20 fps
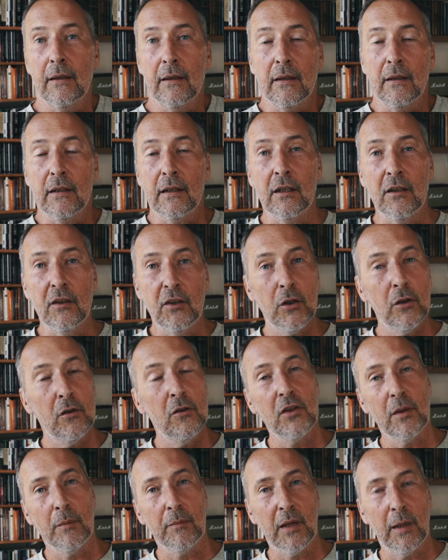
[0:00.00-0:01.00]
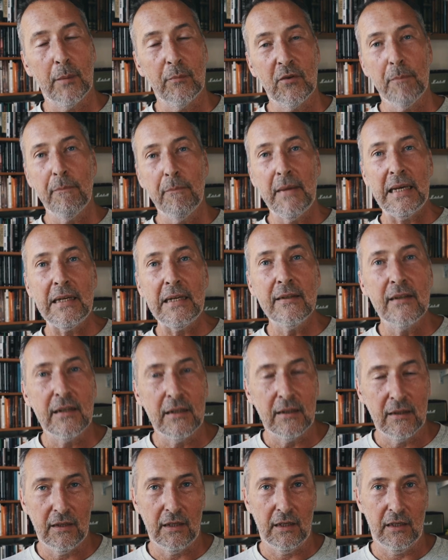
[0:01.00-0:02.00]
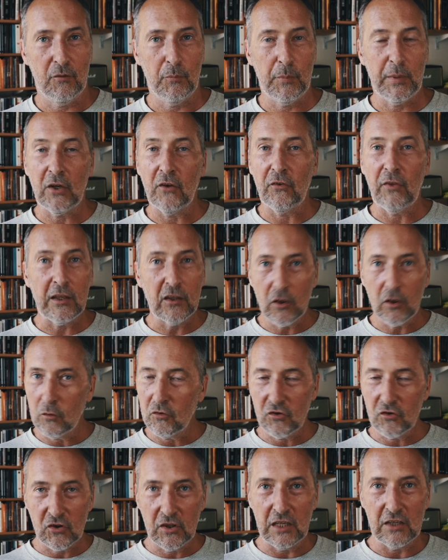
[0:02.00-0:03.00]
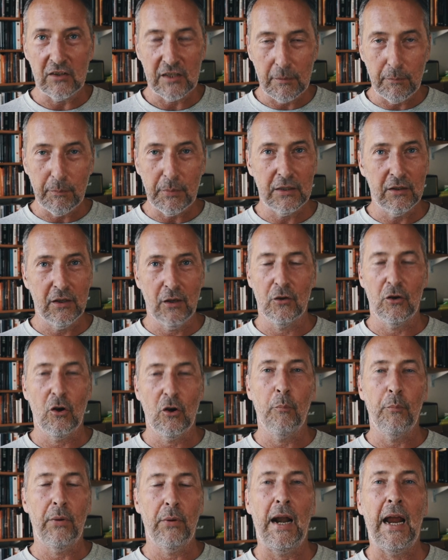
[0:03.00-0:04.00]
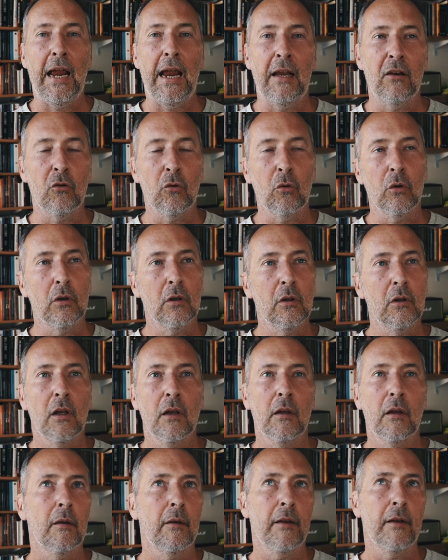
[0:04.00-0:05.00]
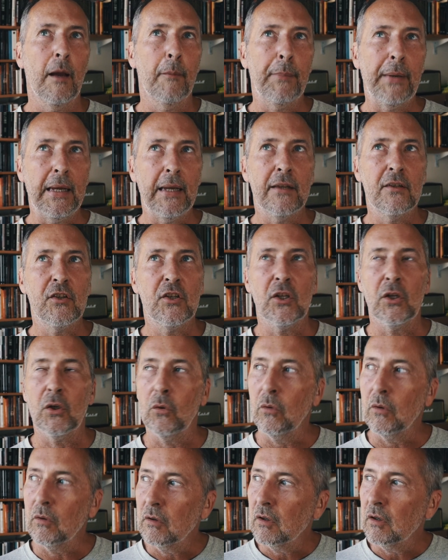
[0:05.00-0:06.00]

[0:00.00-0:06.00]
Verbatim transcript: can do sometimes amazing things because they don't they simply don't comprehend or uh, appear to